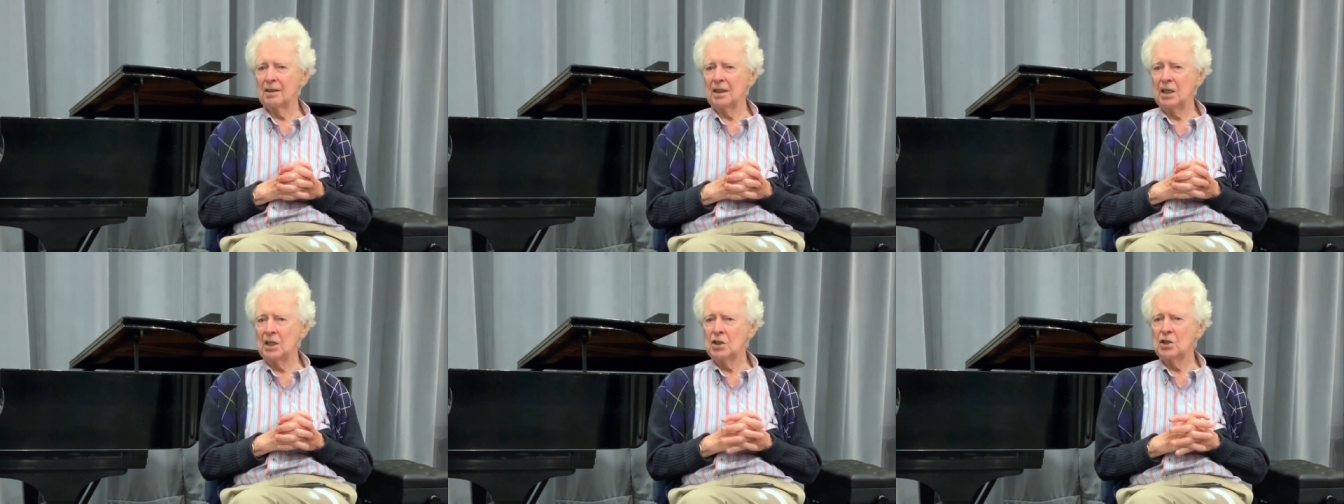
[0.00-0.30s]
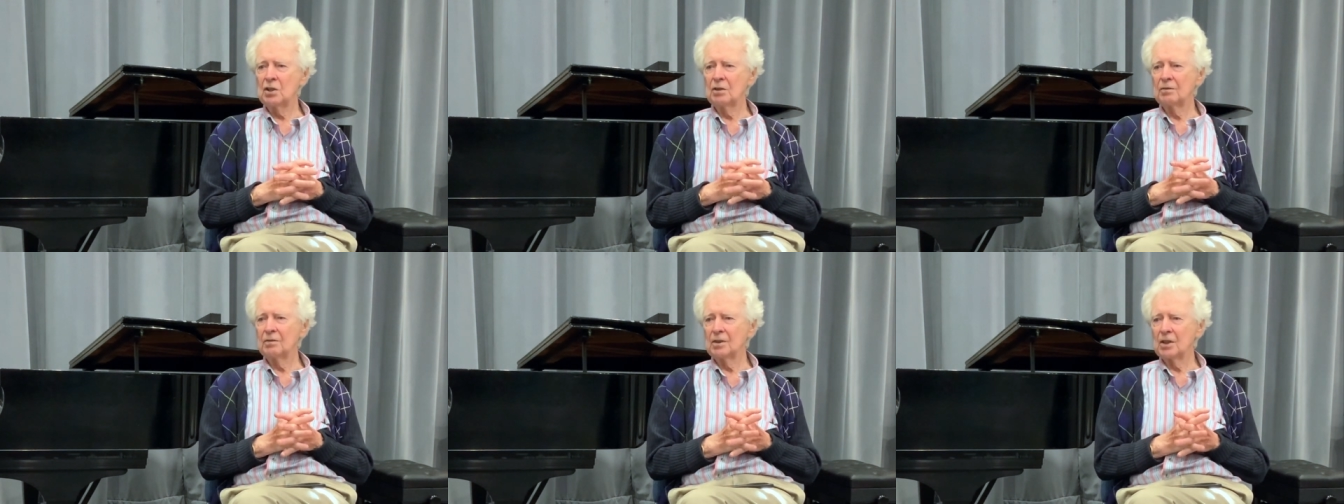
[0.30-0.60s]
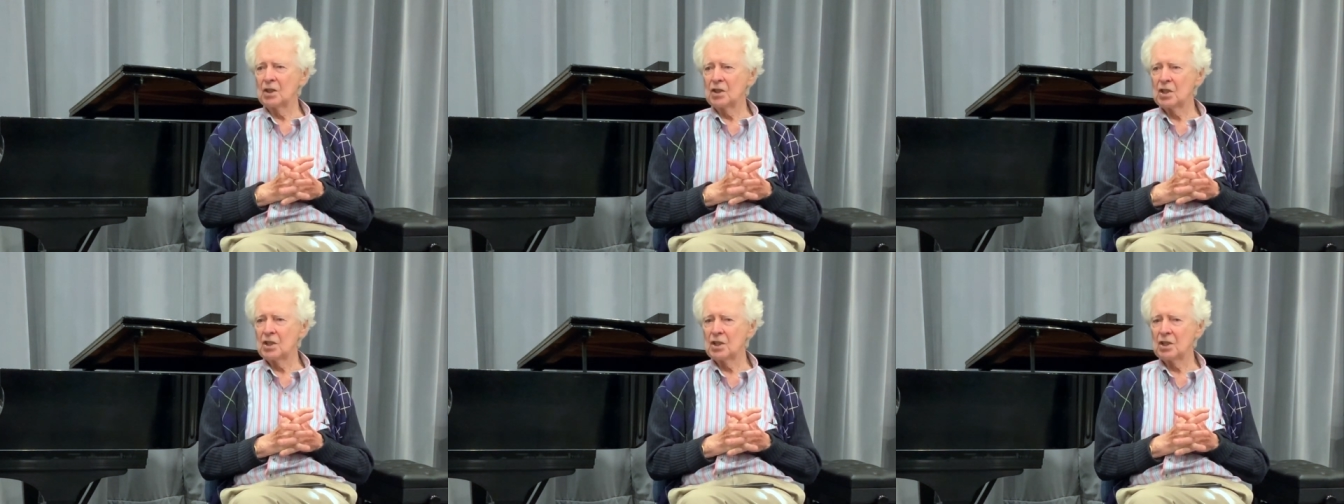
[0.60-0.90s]
each of
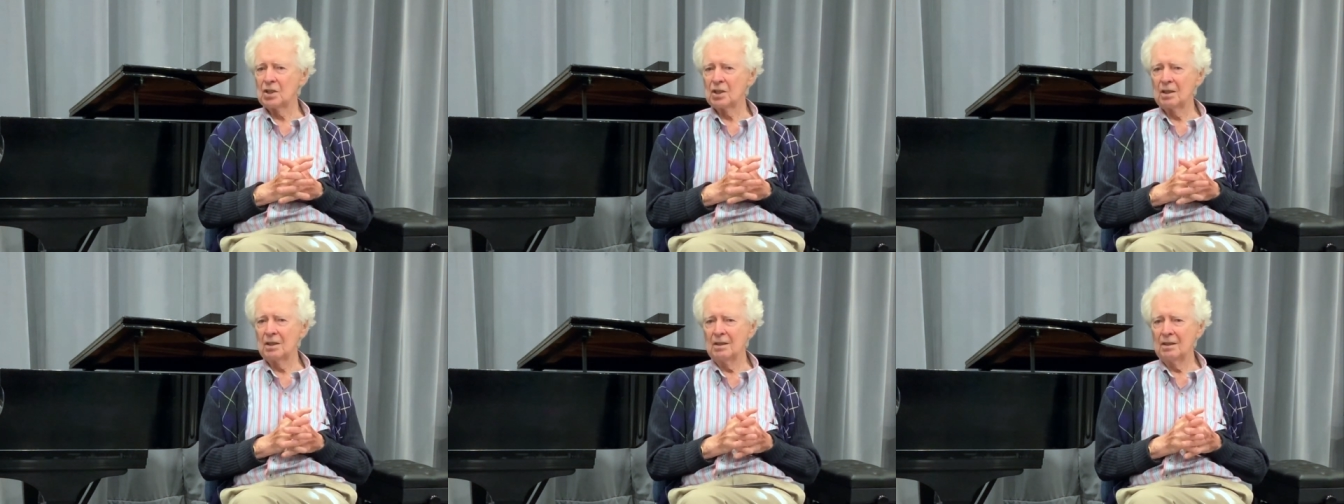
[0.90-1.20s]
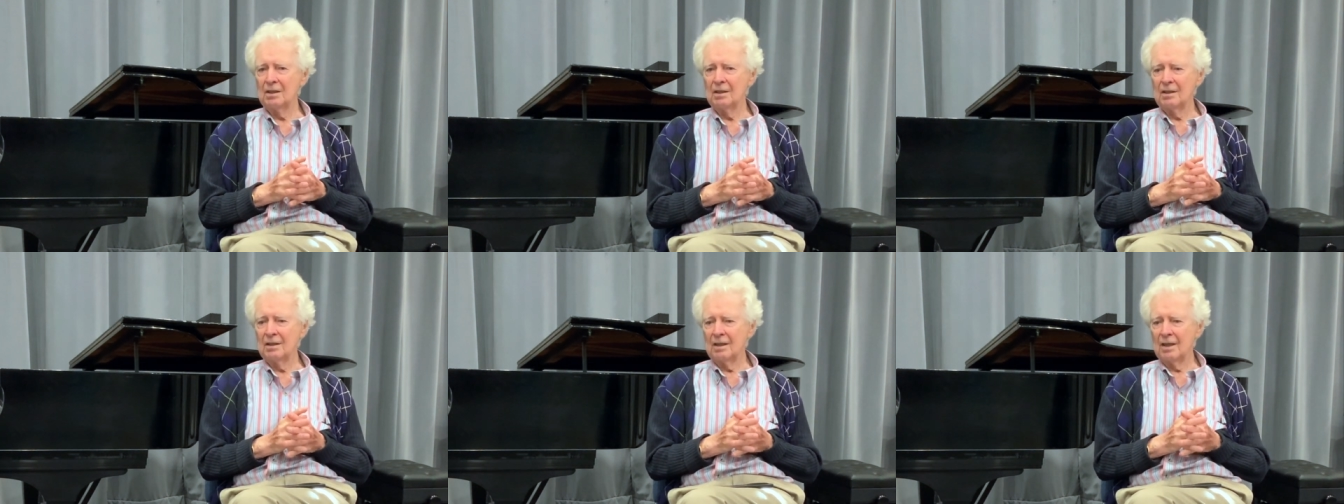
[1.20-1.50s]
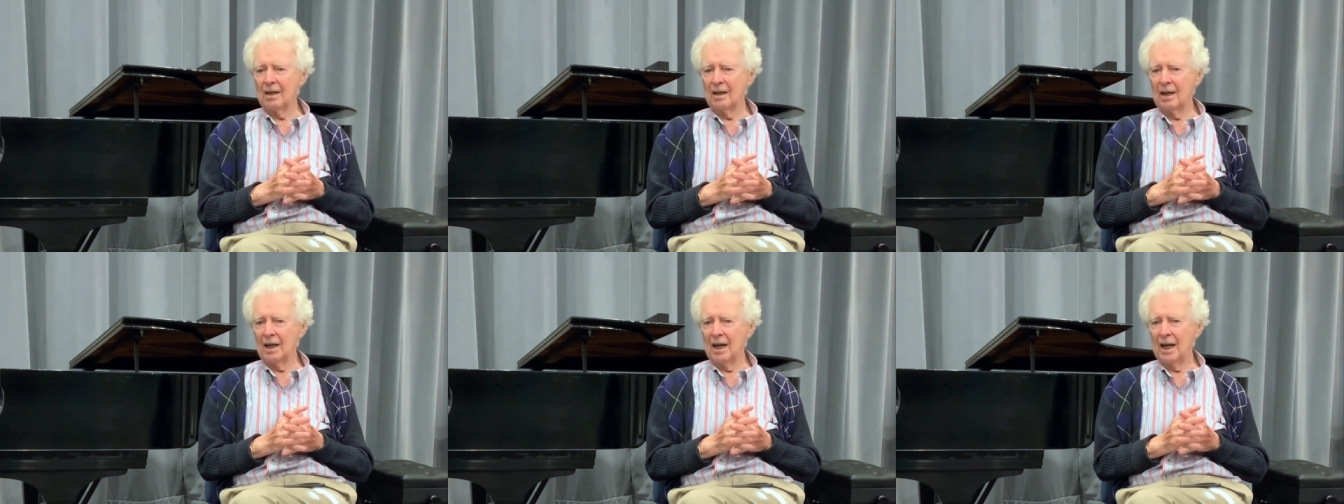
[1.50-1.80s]
us
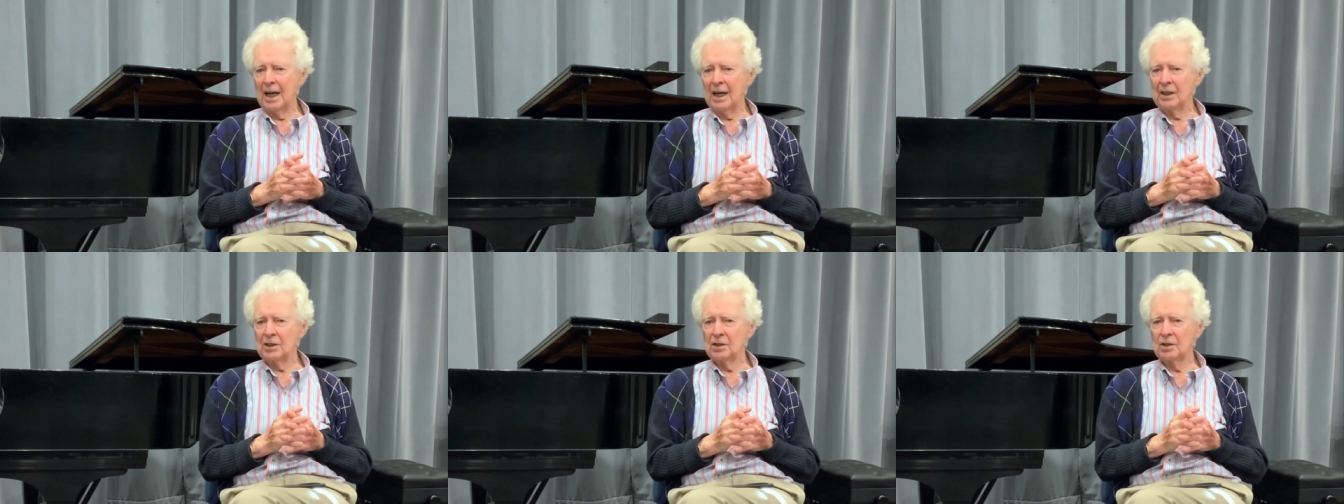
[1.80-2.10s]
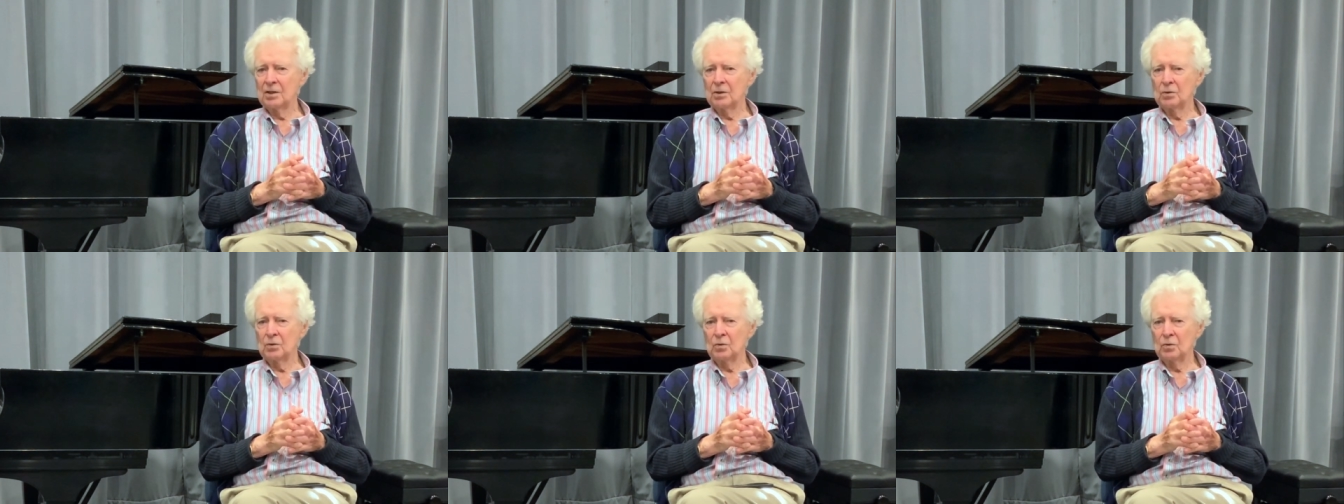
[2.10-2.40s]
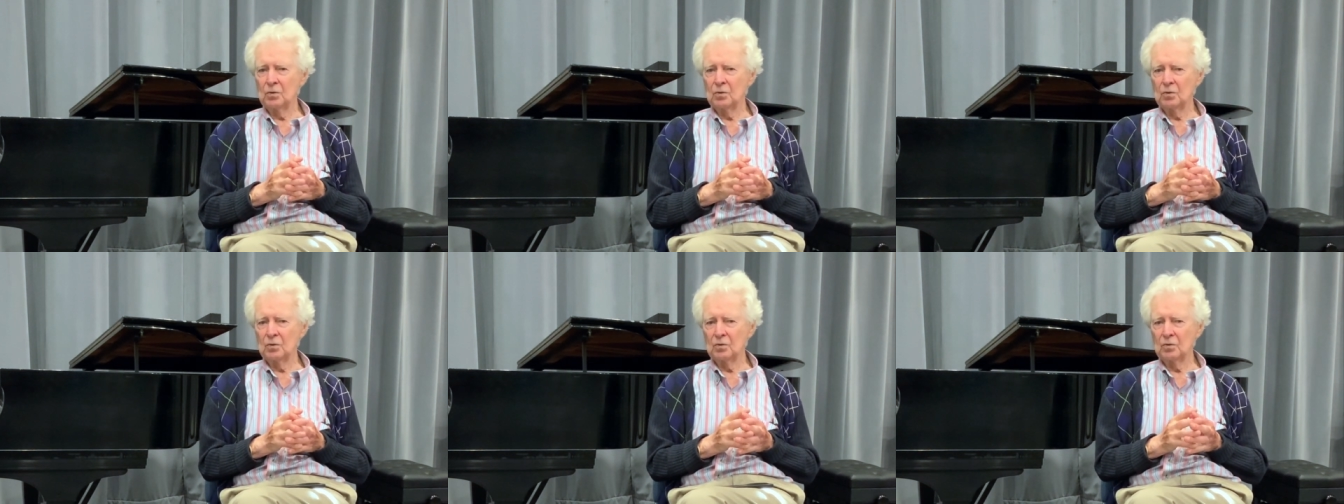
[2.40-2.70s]
had
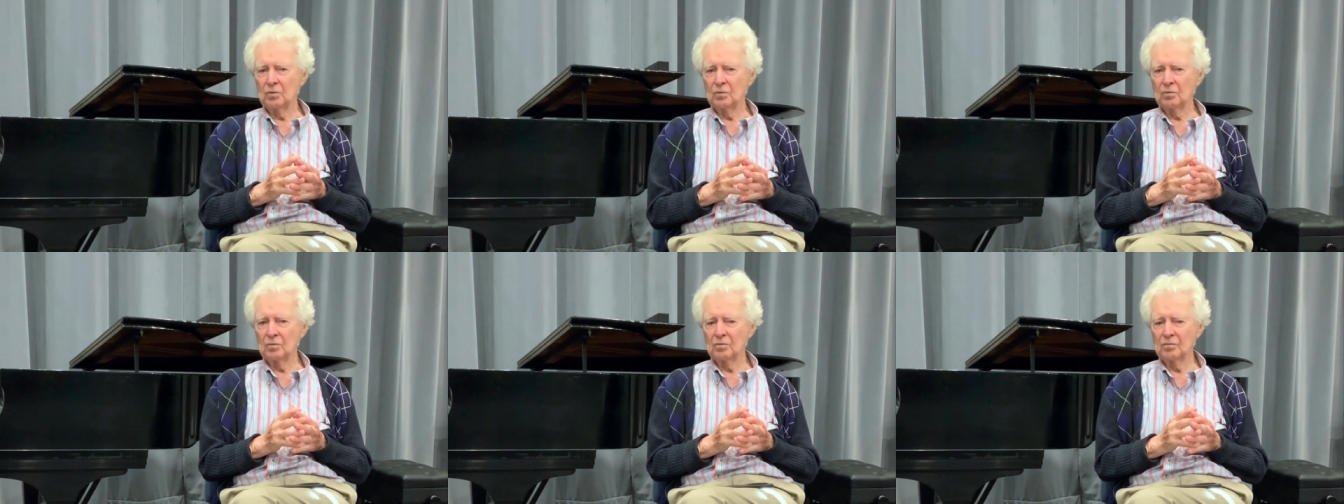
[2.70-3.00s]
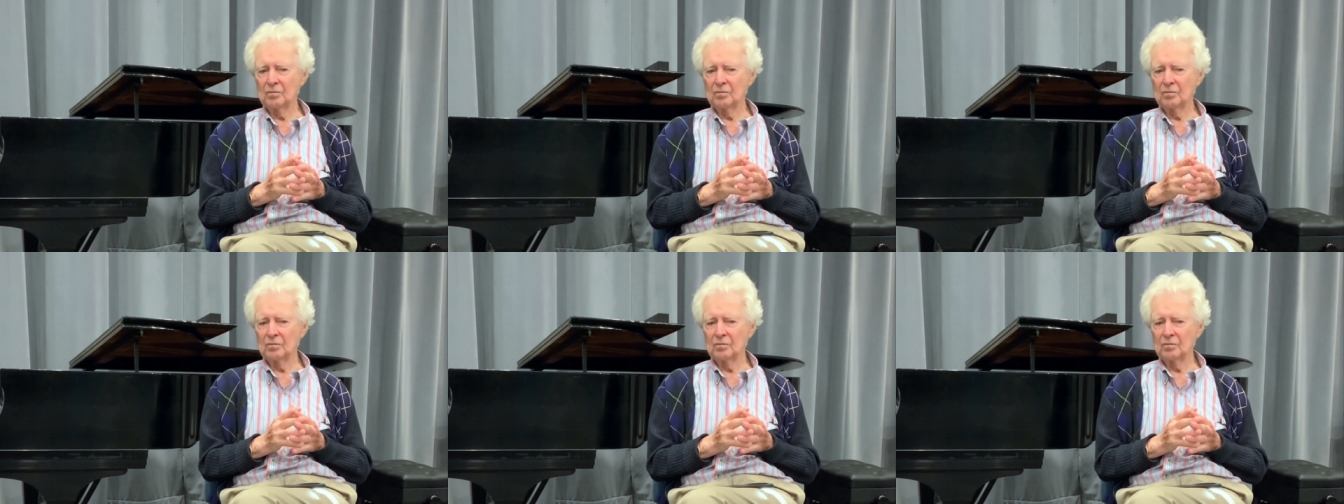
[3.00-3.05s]
to